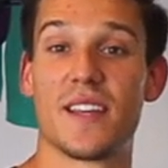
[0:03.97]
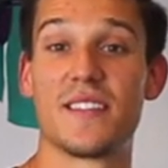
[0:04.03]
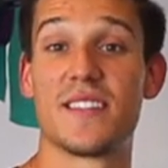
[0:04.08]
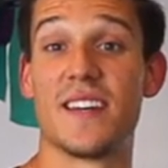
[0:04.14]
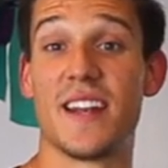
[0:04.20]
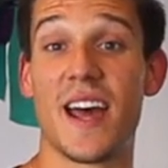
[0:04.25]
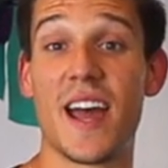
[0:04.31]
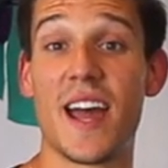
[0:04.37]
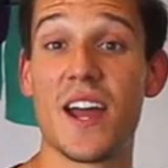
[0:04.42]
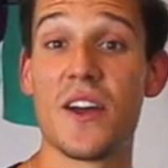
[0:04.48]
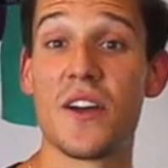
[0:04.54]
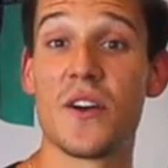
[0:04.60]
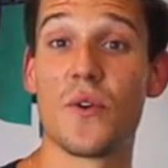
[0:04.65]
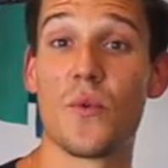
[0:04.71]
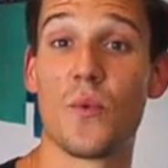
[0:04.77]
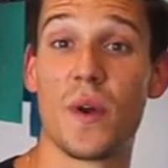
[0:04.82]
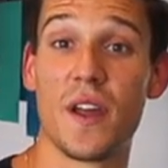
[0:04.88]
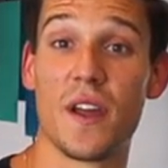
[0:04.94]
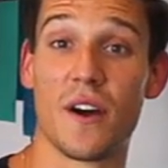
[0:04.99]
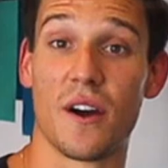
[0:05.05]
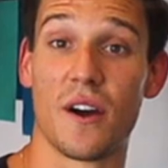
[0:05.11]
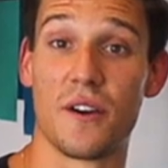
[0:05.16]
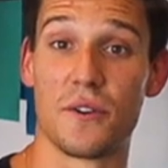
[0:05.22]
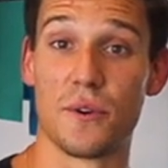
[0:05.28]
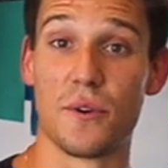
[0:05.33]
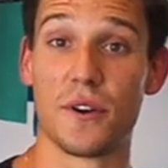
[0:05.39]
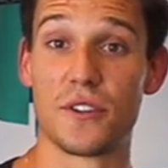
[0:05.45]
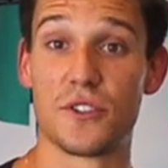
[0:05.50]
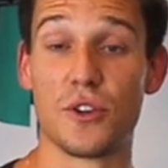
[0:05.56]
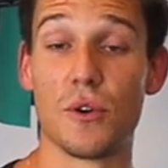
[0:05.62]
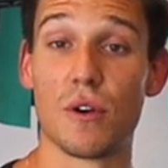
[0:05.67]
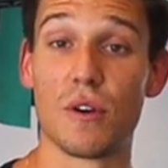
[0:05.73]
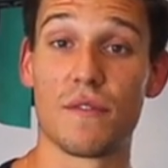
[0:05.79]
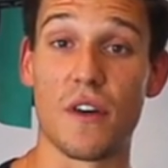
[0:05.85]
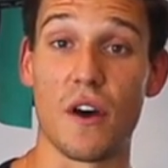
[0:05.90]
Today we are doing a
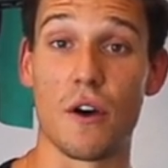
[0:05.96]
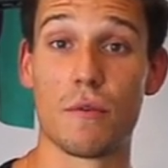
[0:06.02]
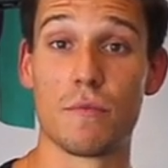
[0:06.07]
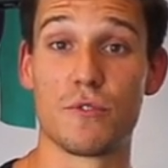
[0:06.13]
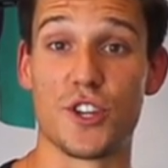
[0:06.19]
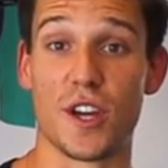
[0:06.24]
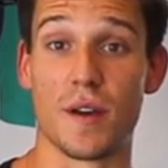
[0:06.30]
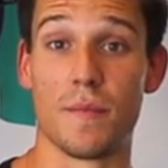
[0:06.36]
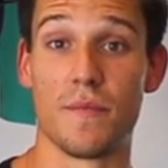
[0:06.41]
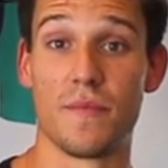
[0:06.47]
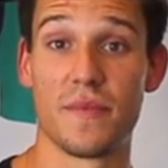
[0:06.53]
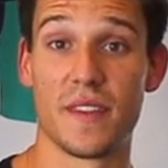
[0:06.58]
tour of the home gym.